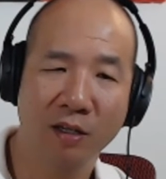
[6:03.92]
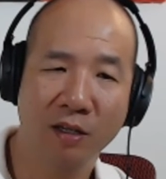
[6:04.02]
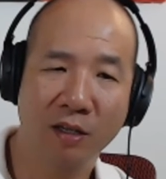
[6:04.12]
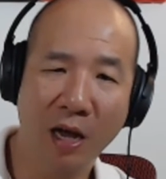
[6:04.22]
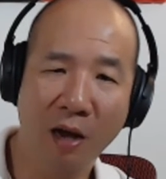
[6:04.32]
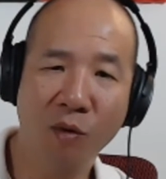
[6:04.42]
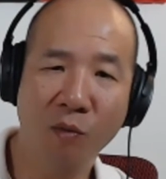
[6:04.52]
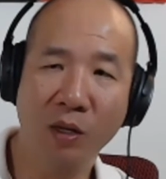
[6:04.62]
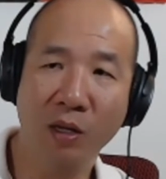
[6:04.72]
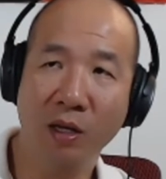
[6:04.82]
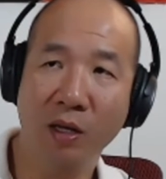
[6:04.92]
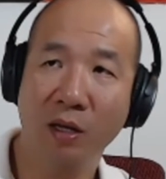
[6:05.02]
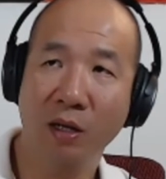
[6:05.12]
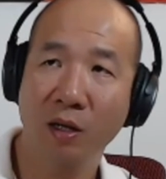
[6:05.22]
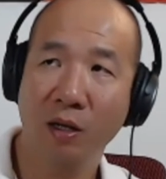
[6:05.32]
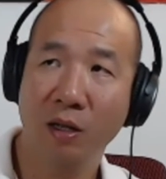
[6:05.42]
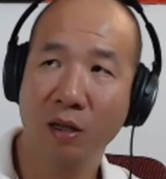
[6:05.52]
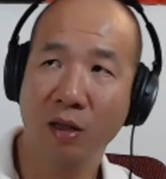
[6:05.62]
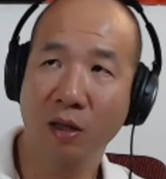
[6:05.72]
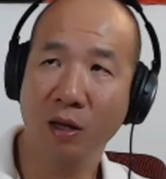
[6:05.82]
That would be,
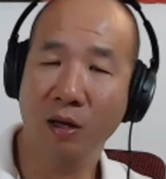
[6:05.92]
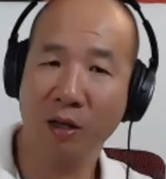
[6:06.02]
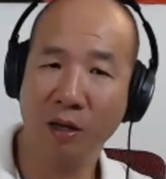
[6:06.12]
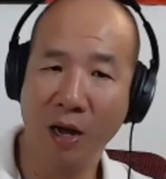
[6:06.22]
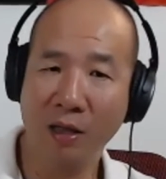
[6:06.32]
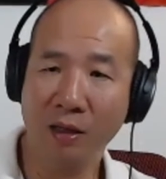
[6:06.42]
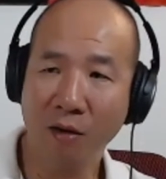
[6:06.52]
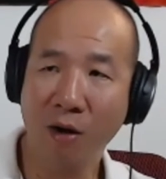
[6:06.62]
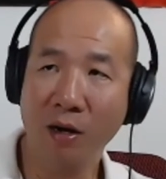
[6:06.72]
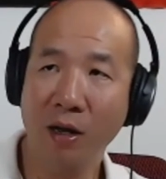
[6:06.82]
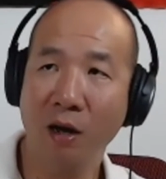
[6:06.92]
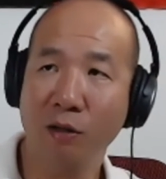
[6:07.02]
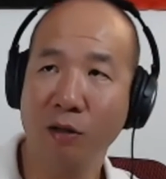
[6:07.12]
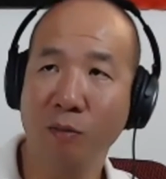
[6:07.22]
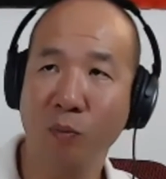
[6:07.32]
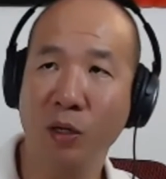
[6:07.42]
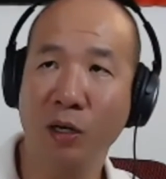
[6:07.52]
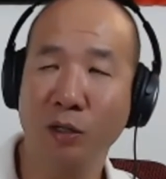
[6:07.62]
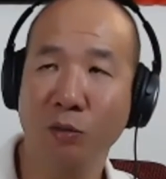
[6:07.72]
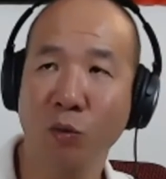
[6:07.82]
yeah, I think right now,
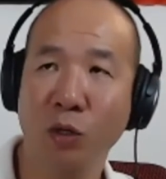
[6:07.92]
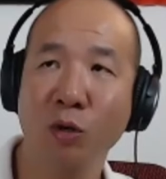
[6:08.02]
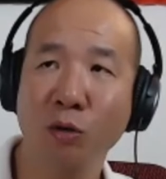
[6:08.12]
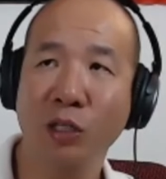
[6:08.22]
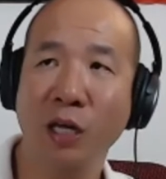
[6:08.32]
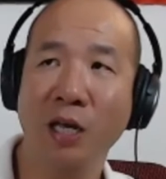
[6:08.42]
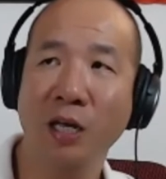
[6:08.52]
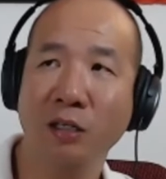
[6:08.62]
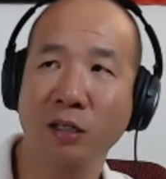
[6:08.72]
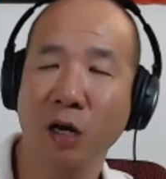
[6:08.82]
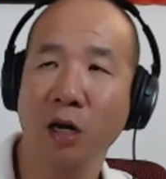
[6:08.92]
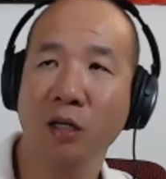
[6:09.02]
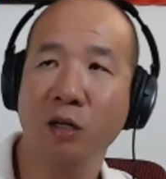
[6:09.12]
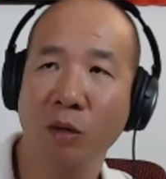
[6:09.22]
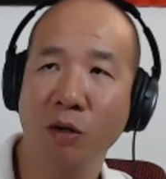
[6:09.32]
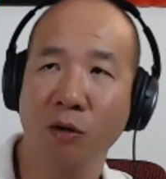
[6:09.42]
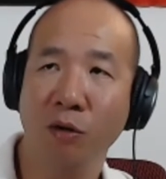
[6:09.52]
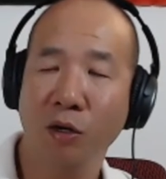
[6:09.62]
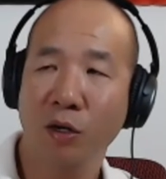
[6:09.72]
because when you say he's non-committal,